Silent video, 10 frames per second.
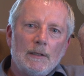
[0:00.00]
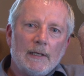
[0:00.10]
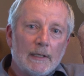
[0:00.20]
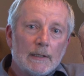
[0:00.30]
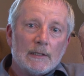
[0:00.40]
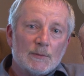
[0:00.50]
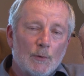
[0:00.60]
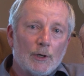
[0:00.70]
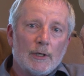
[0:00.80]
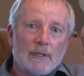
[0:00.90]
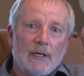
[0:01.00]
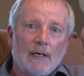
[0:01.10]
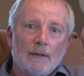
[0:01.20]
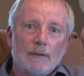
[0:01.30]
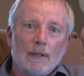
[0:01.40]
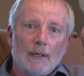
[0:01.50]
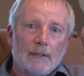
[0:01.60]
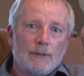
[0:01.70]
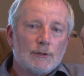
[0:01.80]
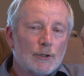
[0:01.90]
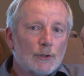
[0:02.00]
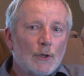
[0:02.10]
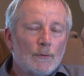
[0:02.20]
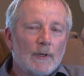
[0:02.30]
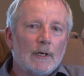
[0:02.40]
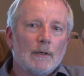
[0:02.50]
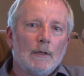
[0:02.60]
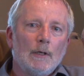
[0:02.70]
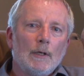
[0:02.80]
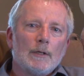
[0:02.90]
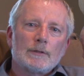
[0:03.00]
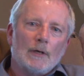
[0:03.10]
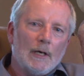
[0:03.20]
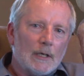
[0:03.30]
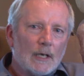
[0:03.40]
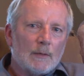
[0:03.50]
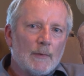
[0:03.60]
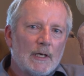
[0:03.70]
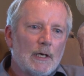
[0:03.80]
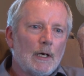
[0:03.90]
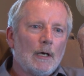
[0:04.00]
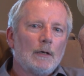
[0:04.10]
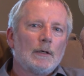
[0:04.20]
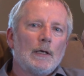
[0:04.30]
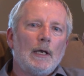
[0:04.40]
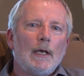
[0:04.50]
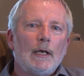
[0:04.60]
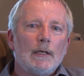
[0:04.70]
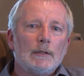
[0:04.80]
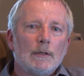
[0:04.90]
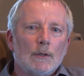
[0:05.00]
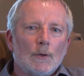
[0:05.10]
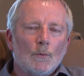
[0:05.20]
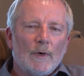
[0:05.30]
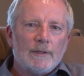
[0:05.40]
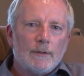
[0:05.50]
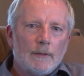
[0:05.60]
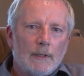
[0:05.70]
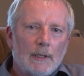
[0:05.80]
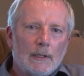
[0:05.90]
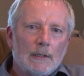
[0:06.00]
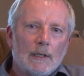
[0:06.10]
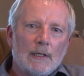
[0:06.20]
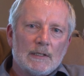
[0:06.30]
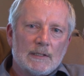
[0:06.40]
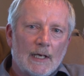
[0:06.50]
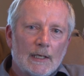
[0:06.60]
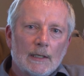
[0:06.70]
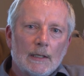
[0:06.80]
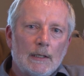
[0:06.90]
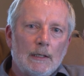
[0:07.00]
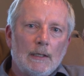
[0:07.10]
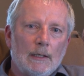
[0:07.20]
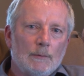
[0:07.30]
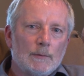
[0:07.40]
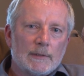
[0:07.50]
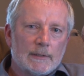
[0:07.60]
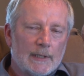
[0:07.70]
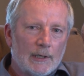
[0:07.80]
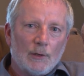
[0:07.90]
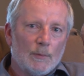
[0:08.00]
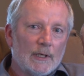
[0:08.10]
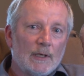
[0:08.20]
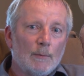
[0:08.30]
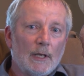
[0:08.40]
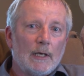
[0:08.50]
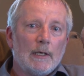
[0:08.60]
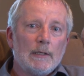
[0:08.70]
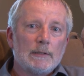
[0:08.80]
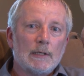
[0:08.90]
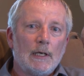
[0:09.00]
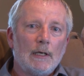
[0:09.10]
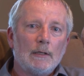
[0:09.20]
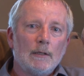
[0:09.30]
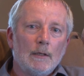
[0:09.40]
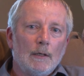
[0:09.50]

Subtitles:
inn is burning down. I think you should go there." So I got in my car and went to the inn, and sadly it was terribly ablaze. And